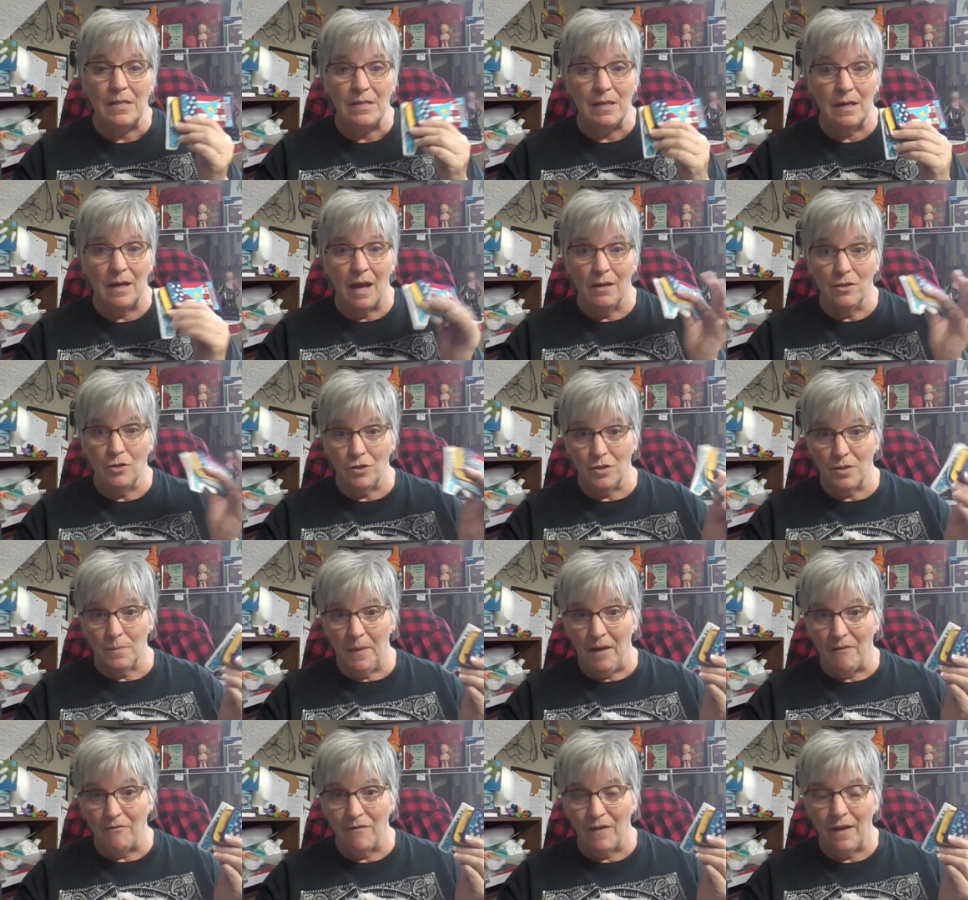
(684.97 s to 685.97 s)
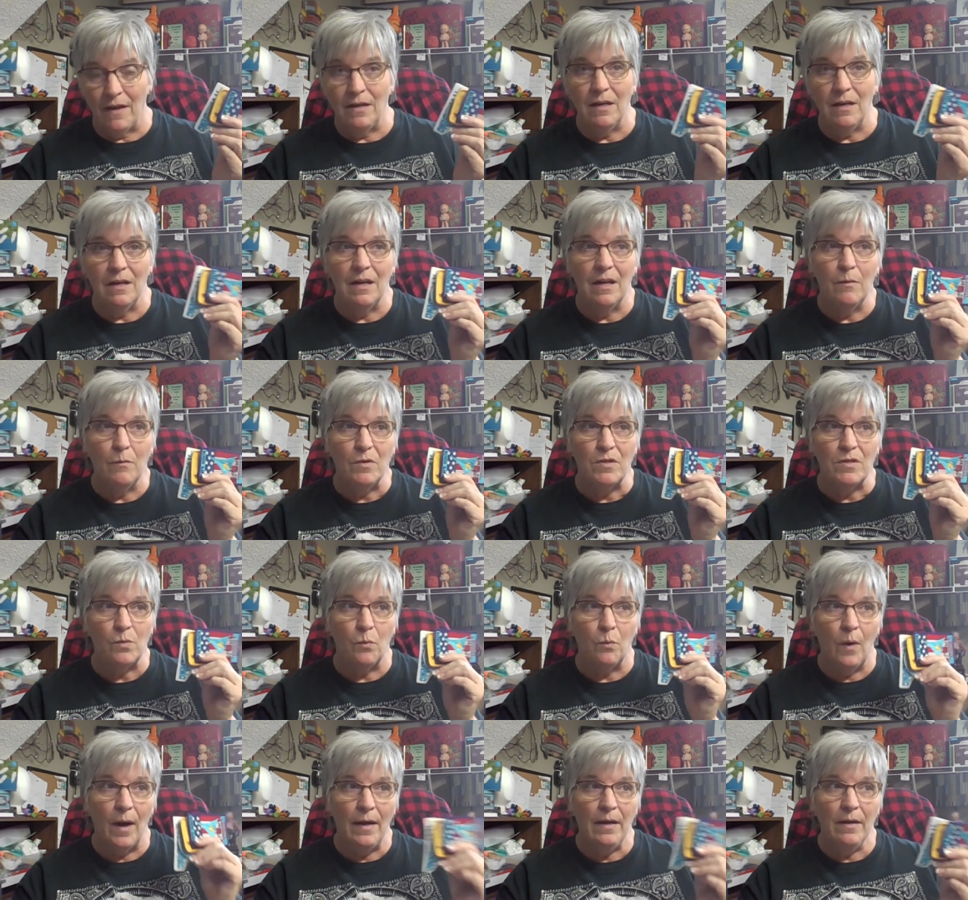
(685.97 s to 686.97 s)
and I just about fainted. It was
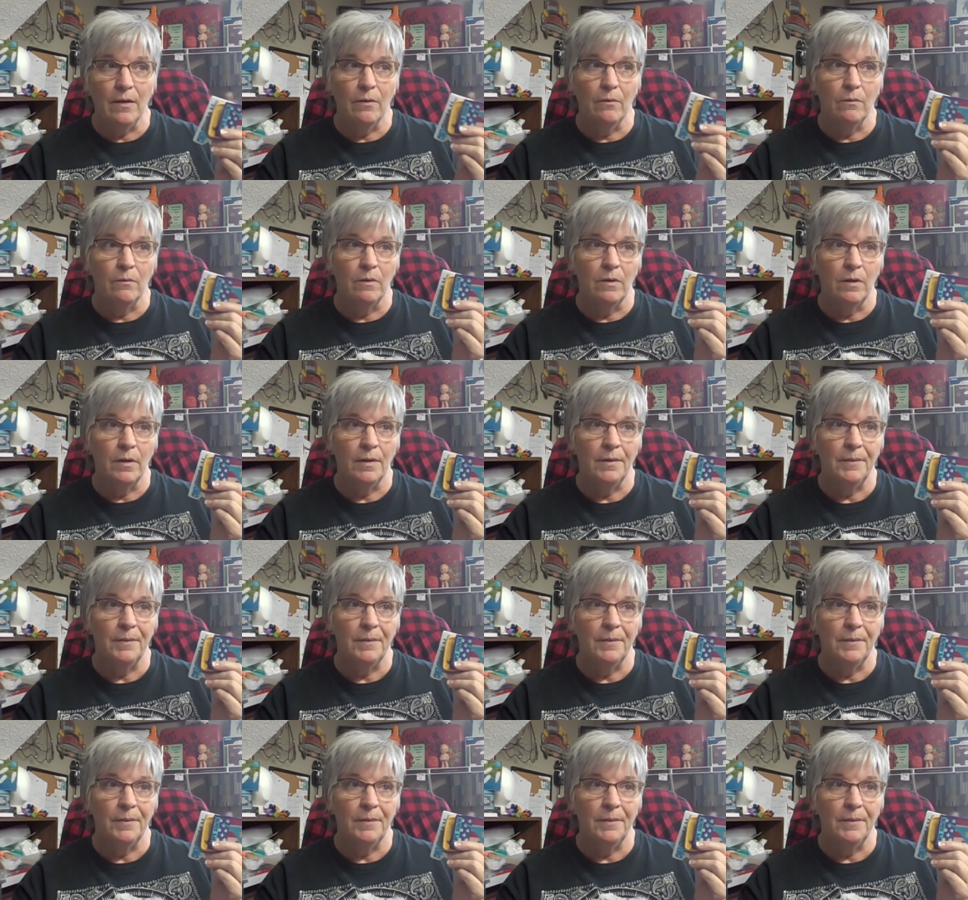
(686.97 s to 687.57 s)
around,